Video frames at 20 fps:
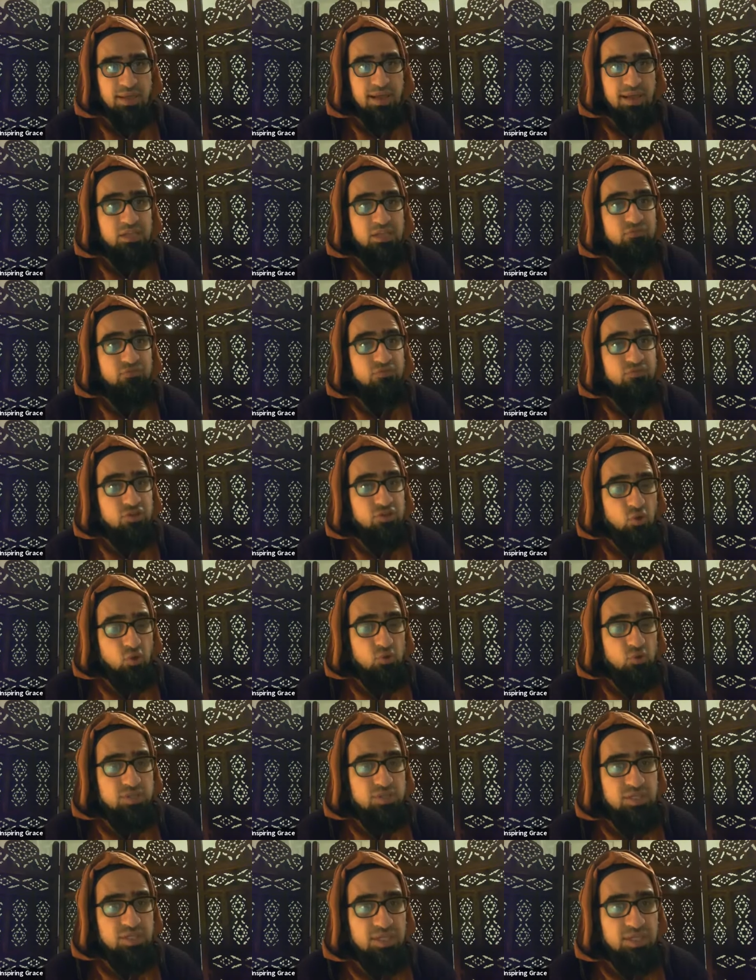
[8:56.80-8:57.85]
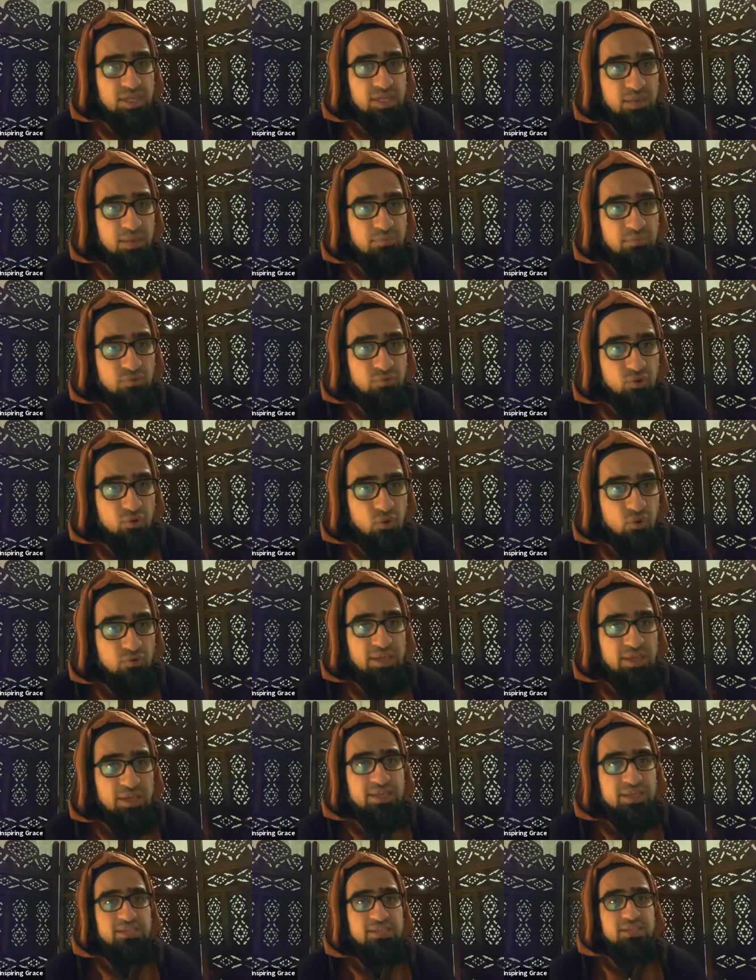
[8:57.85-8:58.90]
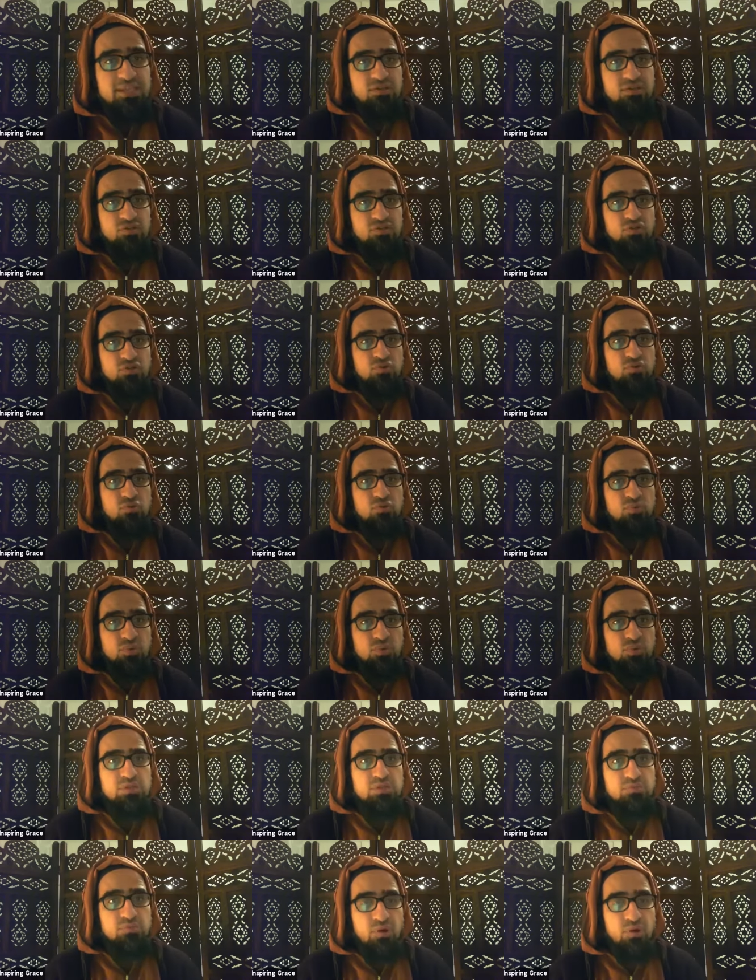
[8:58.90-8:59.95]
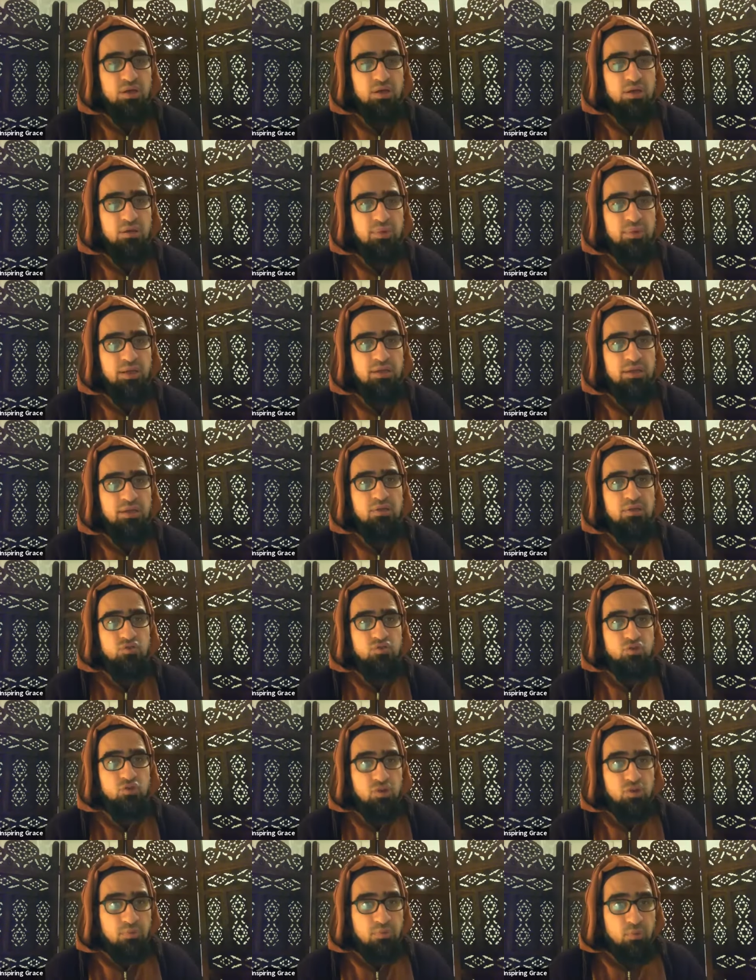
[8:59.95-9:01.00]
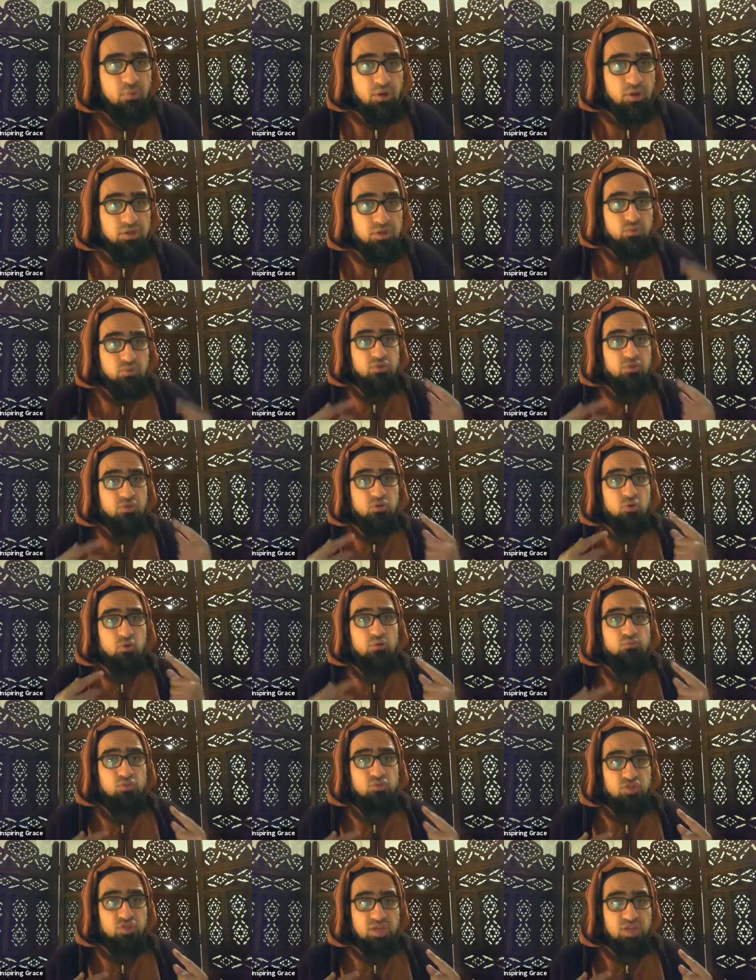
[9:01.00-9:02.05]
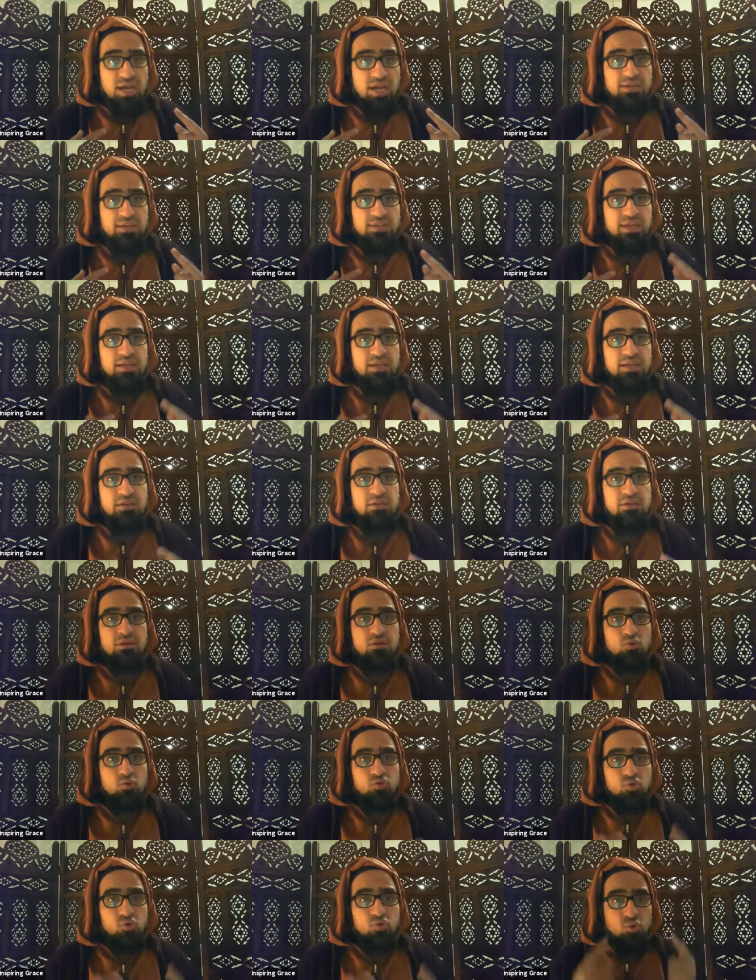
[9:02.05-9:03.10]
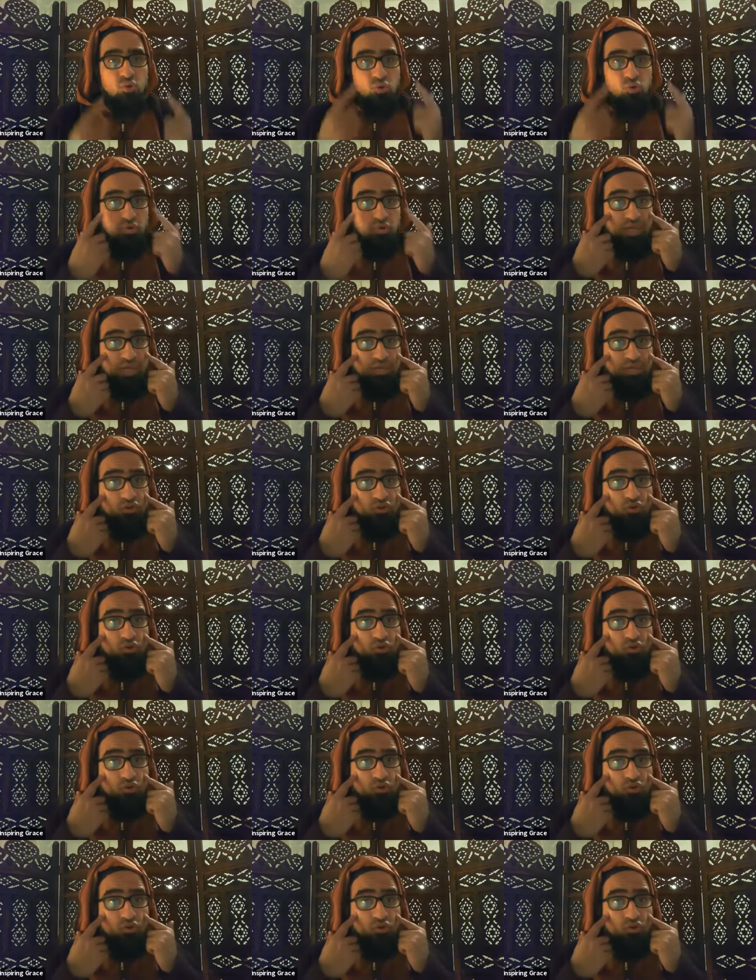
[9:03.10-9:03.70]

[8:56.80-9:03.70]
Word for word: And if you don't see Him, know that He sees you, which is muraqabah. So number one is what they call mushahada, or shuhud, that